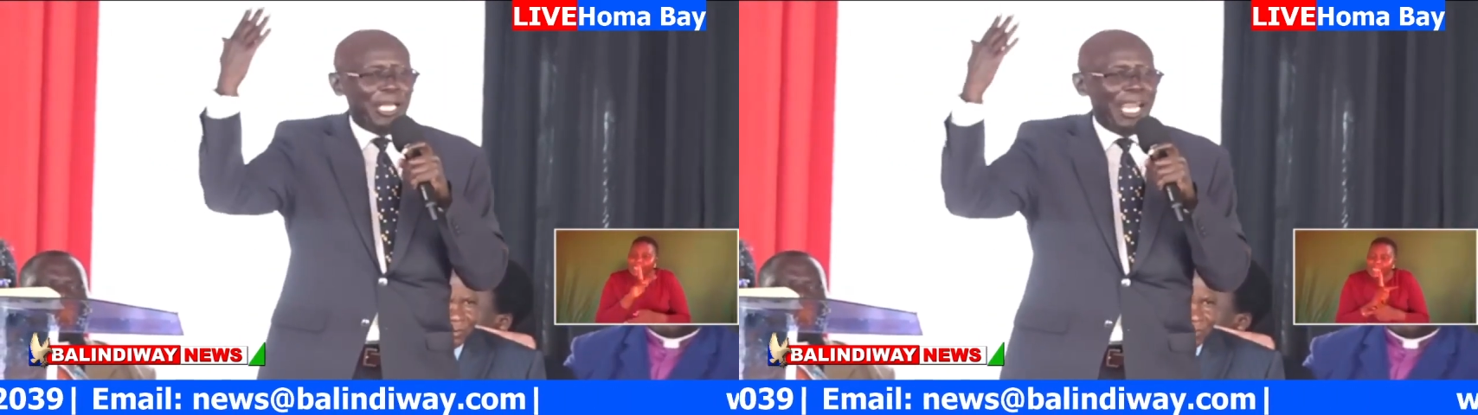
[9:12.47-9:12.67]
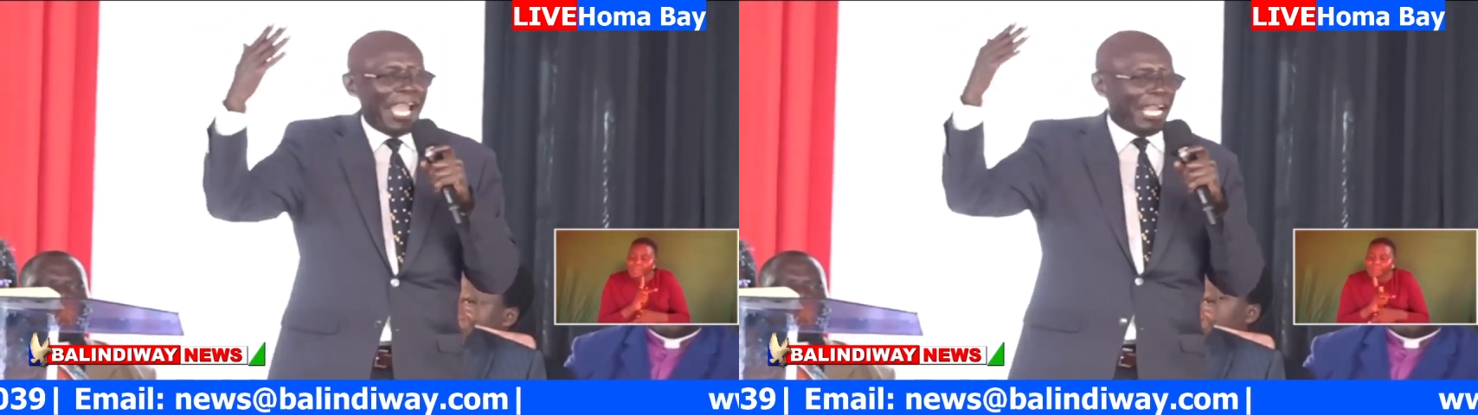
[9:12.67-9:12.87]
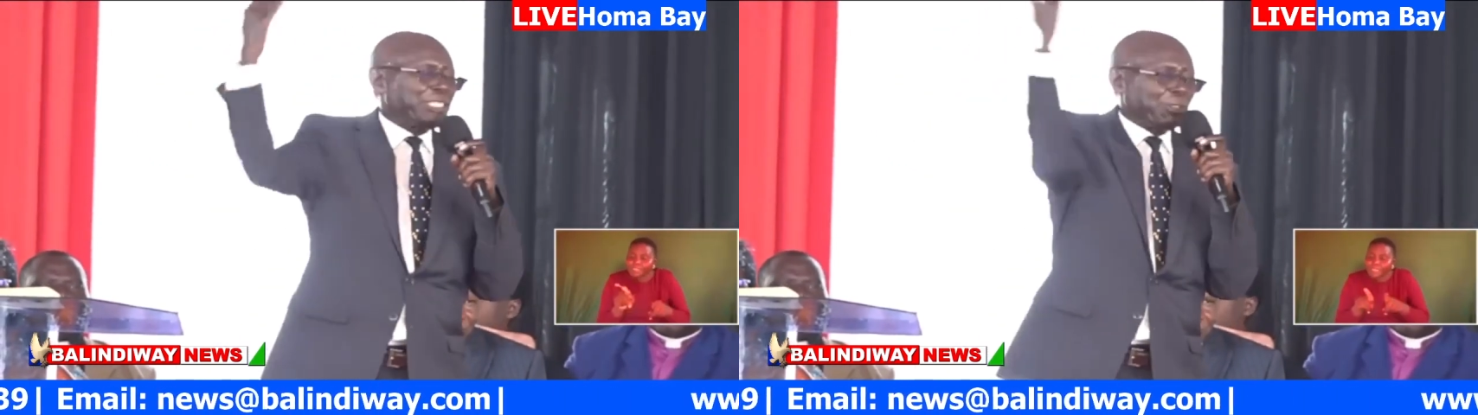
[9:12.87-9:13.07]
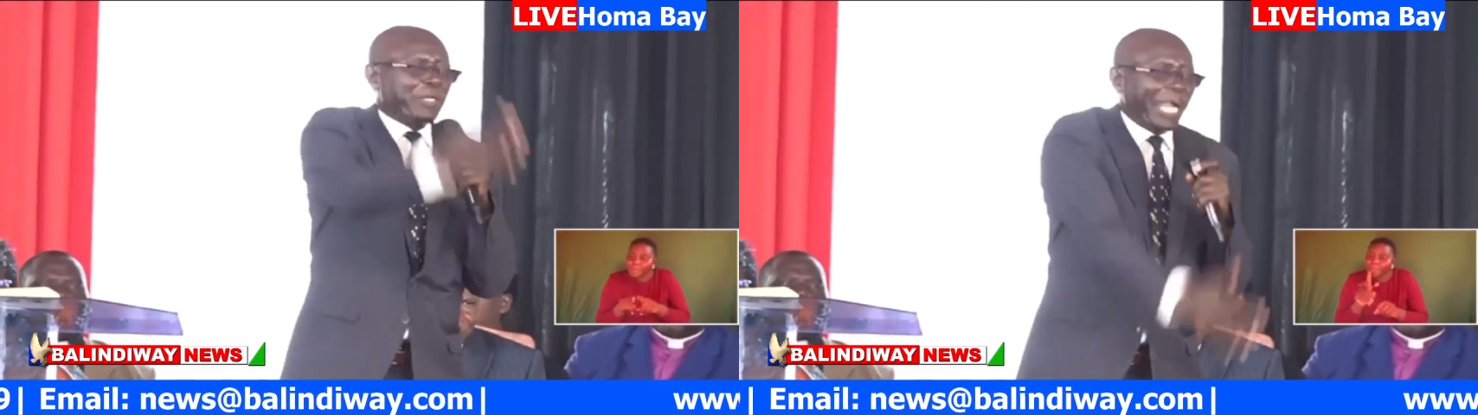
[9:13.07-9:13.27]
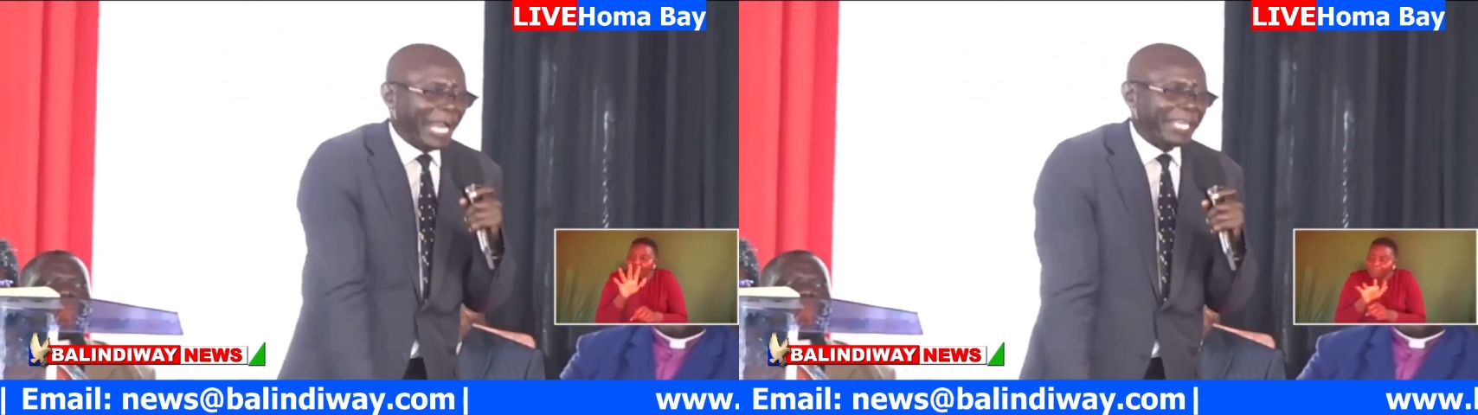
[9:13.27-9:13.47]
as you
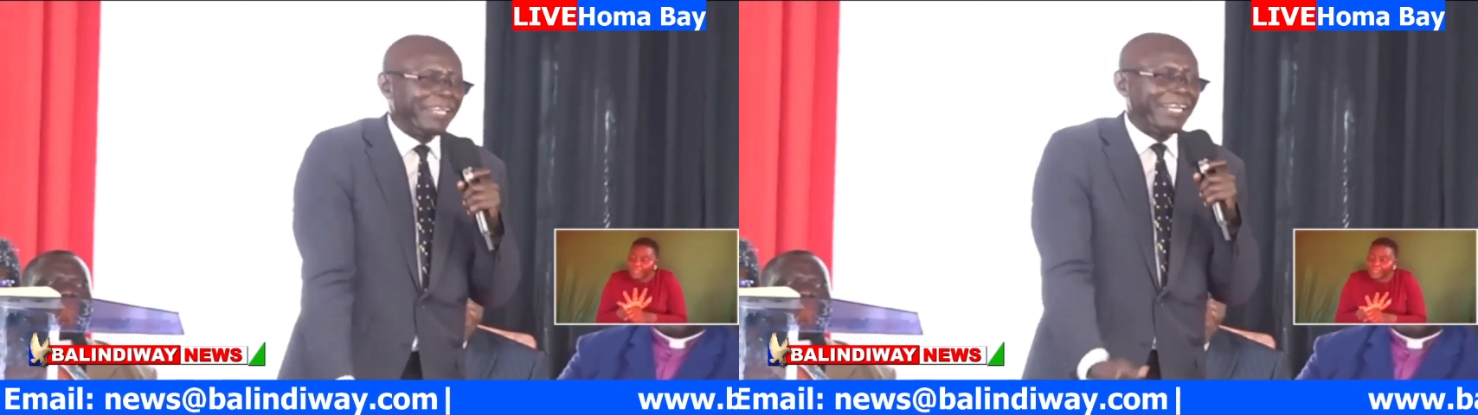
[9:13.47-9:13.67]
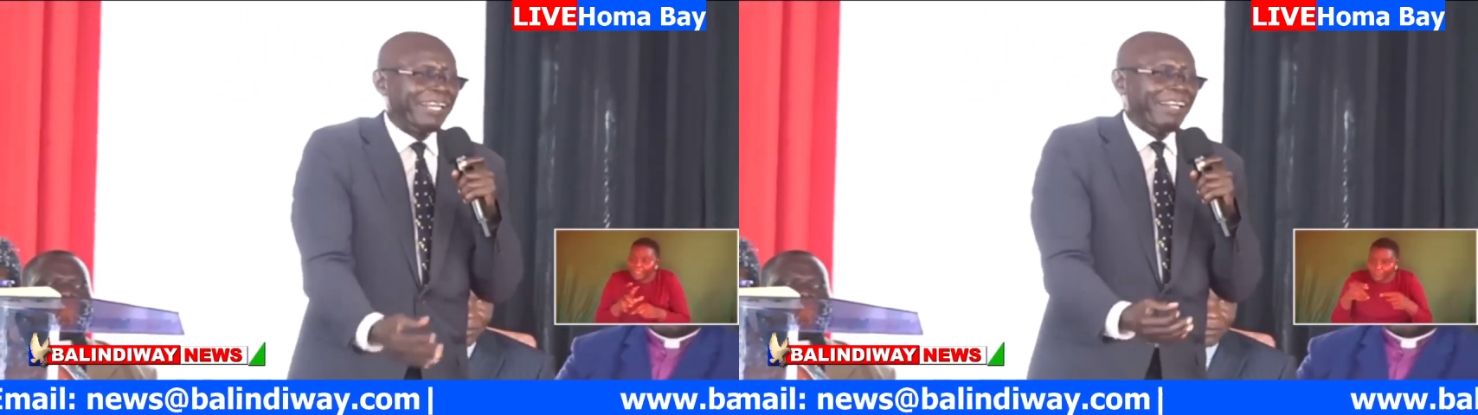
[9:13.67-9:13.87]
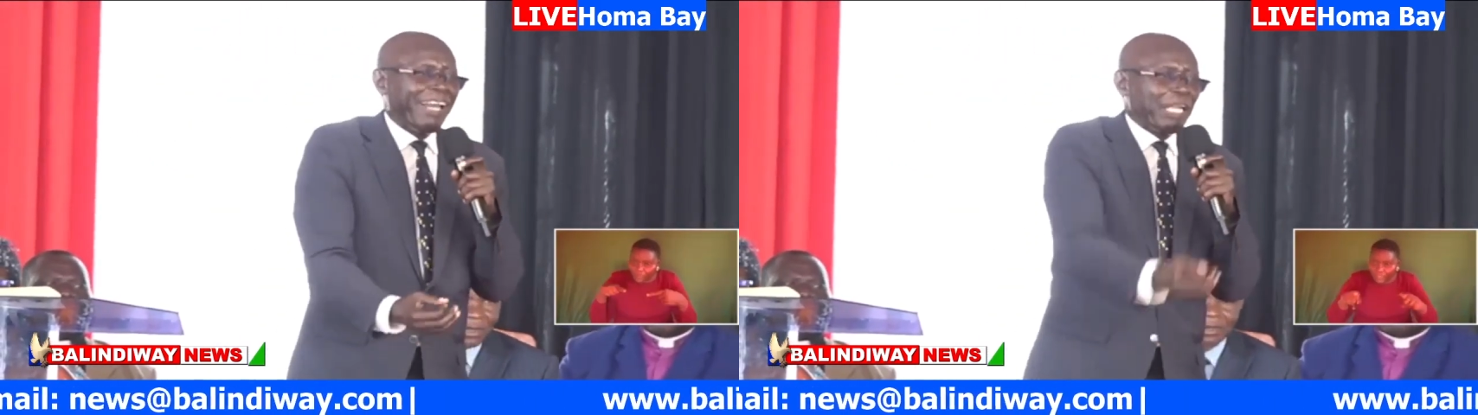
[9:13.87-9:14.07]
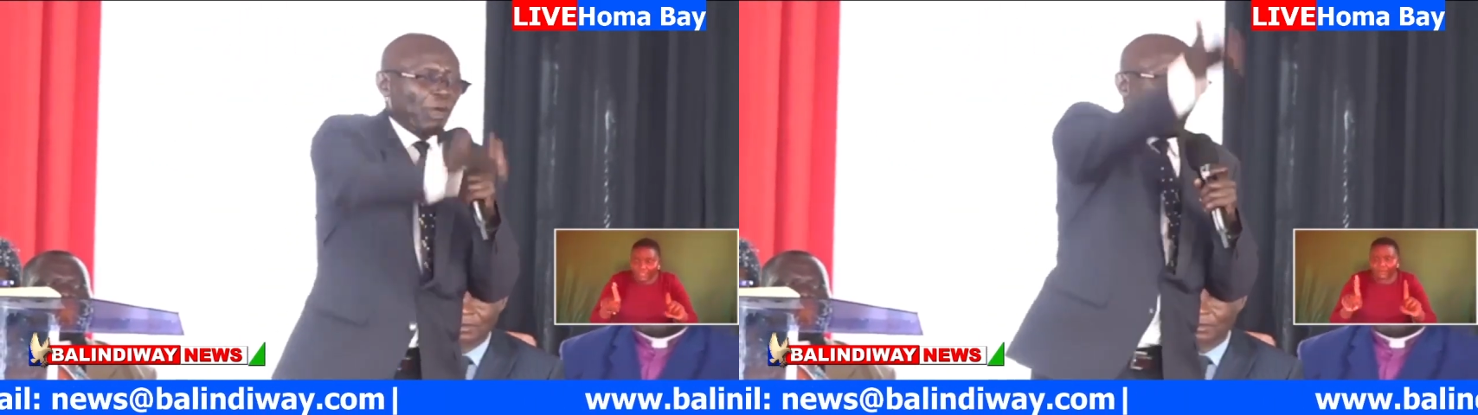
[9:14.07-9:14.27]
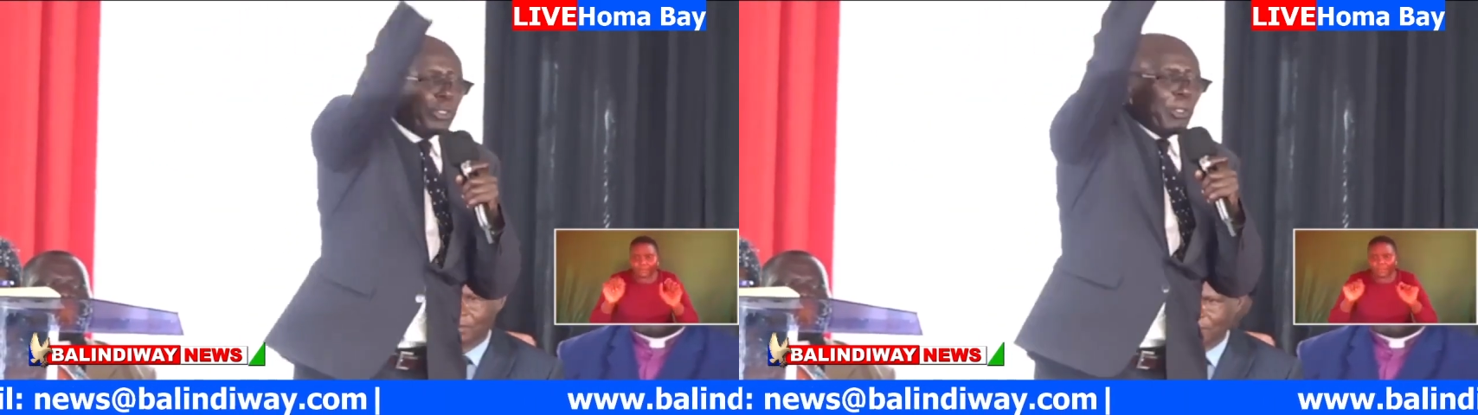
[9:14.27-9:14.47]
can. And
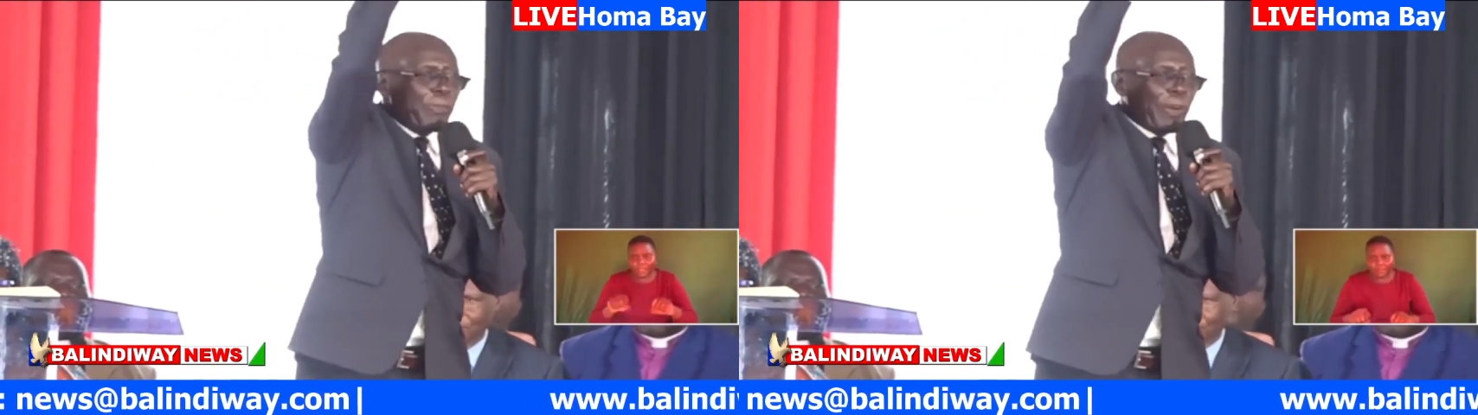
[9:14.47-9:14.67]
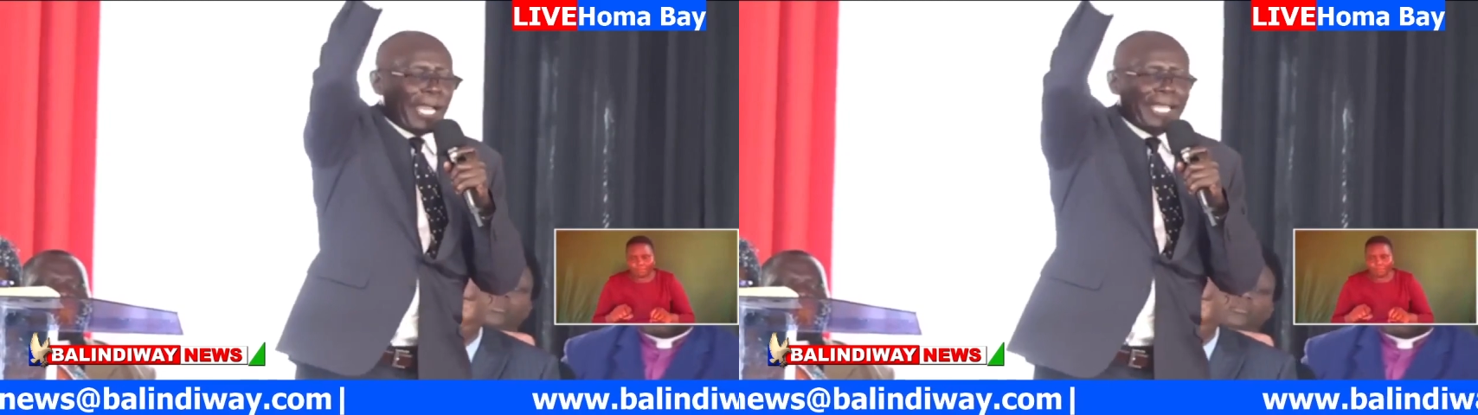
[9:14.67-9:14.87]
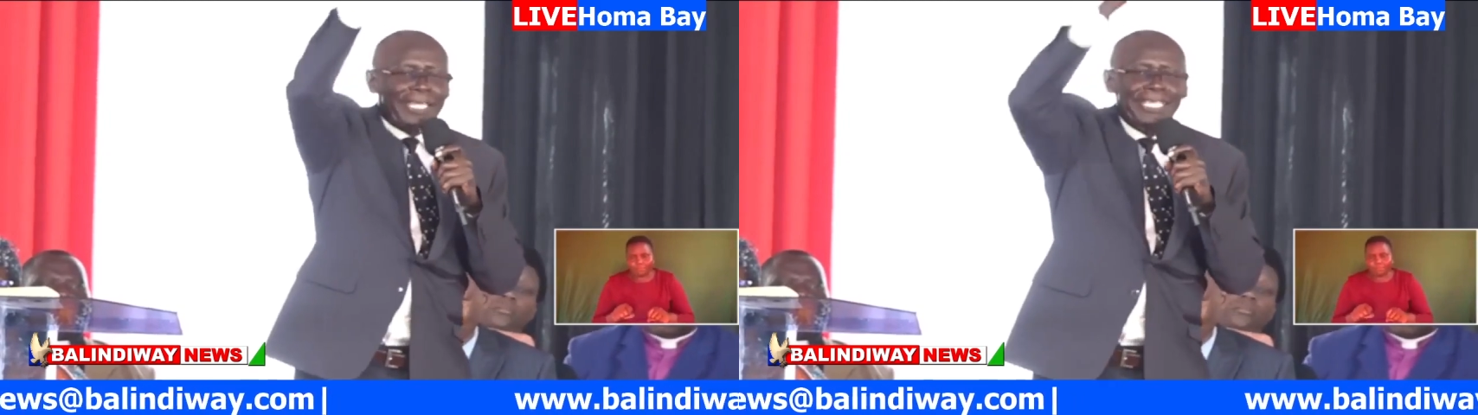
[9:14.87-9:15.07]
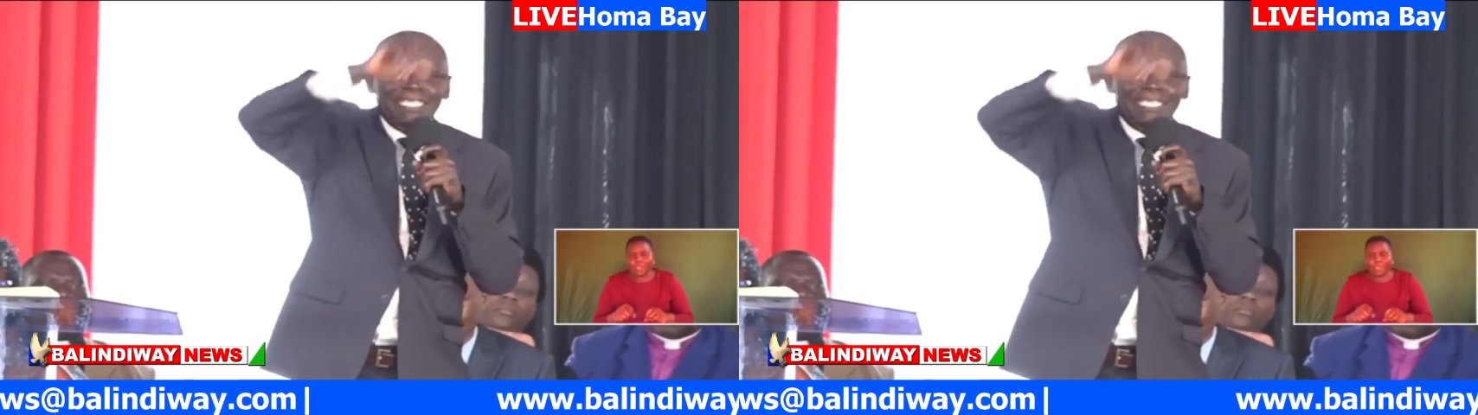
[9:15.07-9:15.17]
occupy till